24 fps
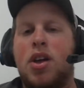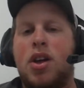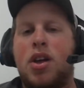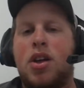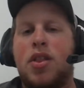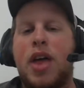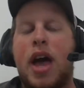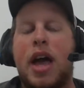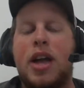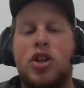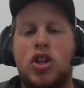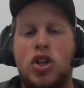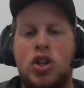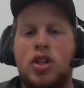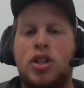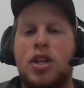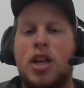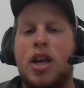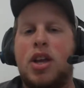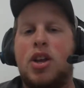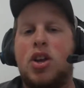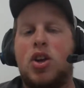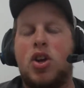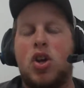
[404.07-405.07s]
that I just
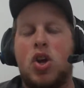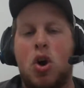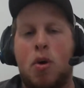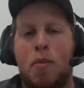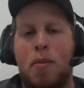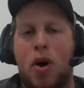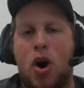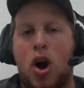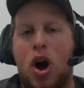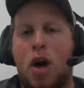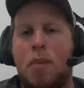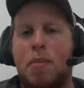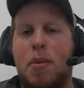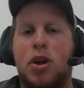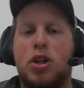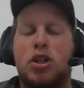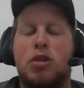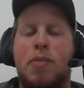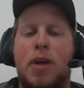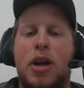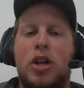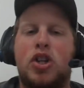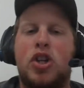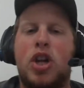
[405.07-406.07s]
did, go hop onto
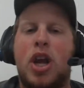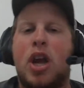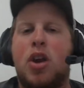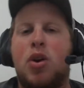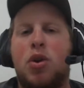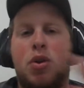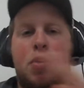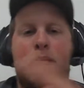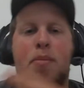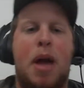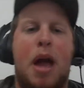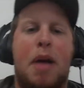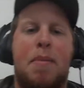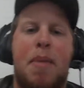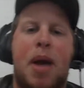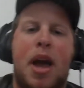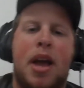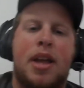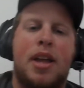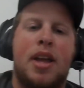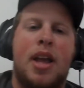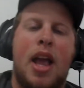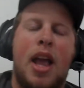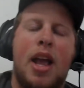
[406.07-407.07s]
my channel, The
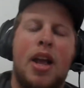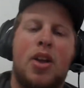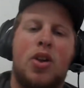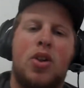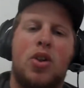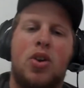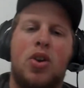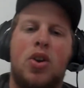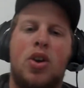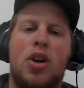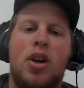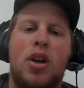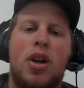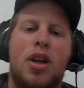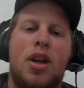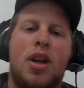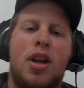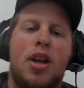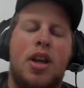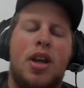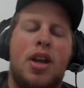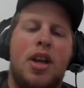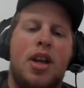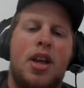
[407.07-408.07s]
Backpacking Angler,
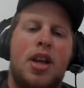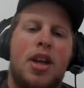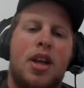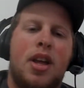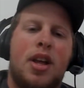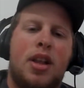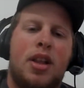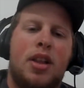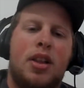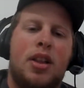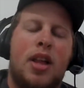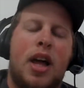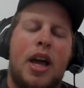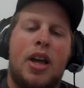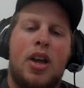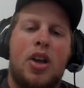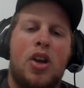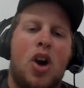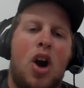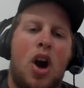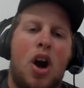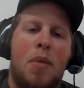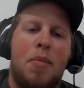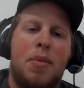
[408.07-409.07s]
like,
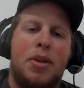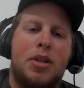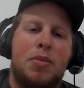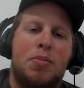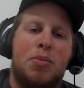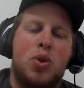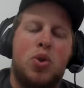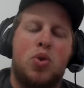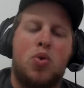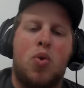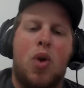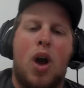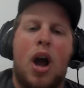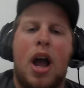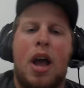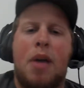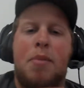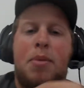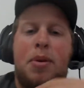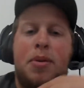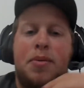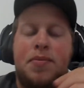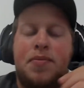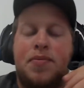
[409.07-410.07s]
comment,
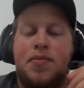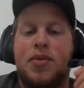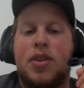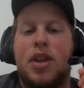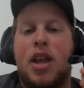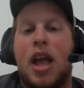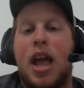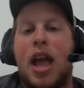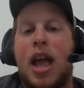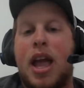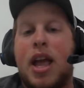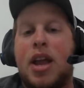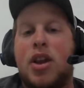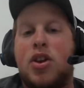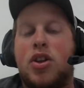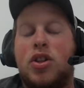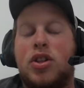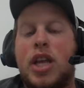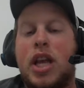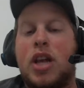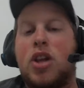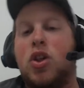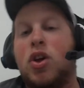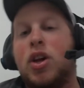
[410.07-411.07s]
subscribe, and
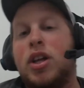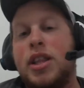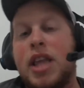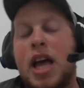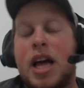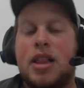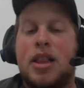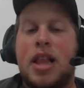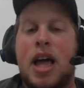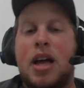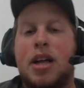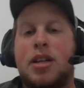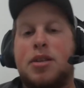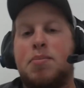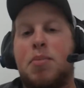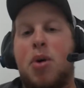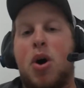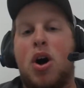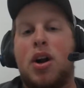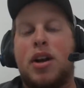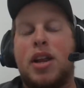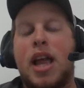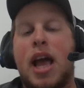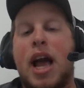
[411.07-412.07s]
take a look at that last
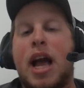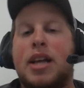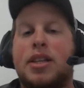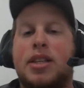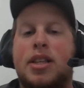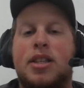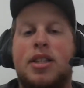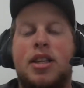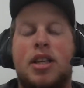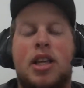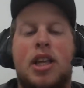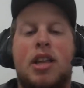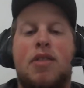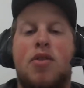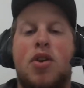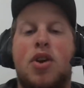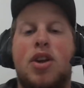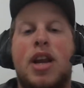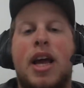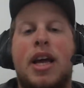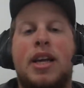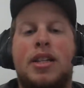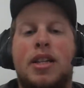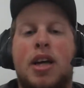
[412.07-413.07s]
podcast. It's going to give you a
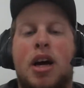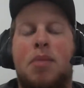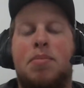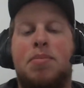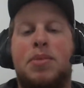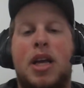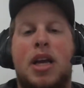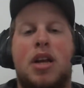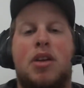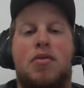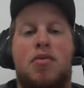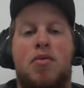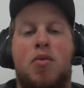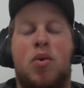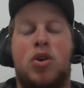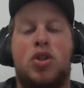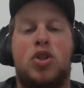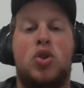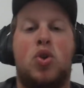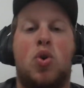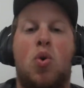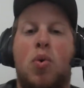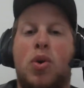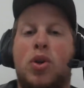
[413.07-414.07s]
nice update of what's
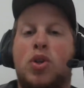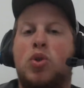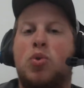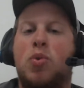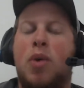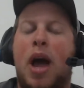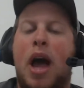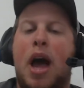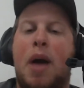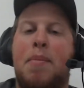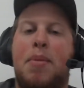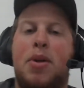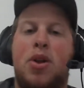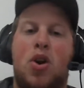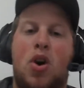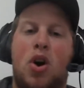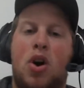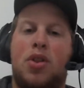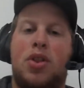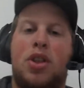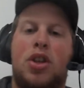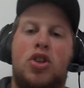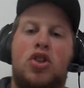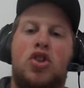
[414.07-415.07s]
going to happen
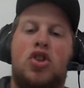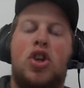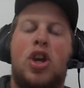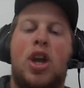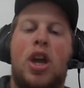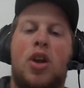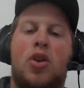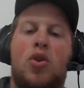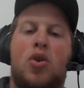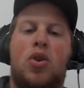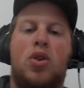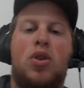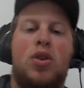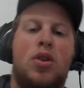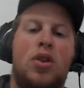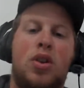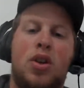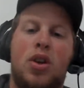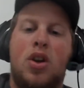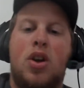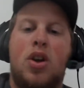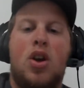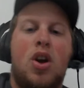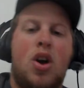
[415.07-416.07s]
on this channel.
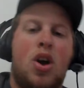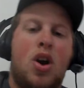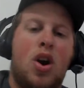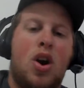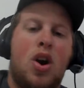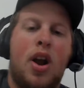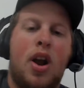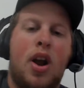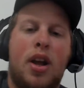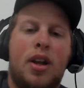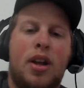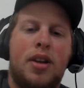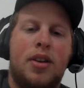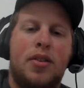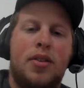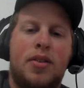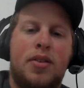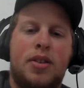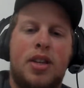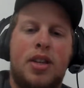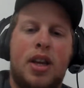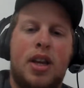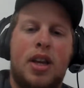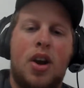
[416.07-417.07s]
All right,
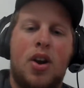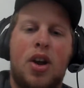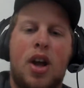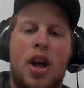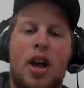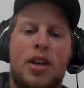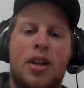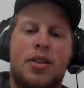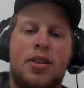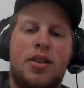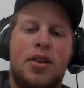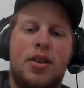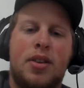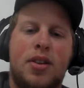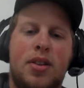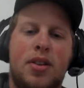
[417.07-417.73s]
take care, guys.